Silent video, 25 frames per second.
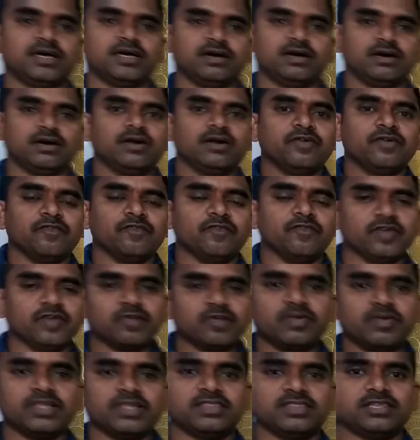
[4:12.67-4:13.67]
the
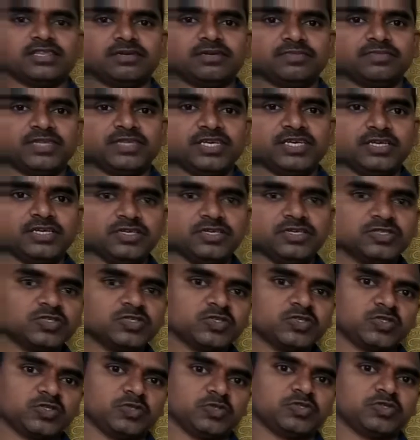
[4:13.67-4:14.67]
wavelength of the
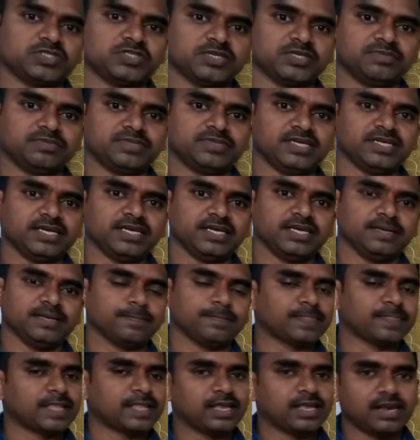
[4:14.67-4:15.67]
source of
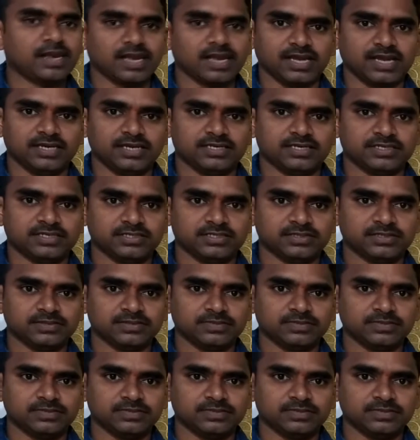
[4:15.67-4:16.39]
the light.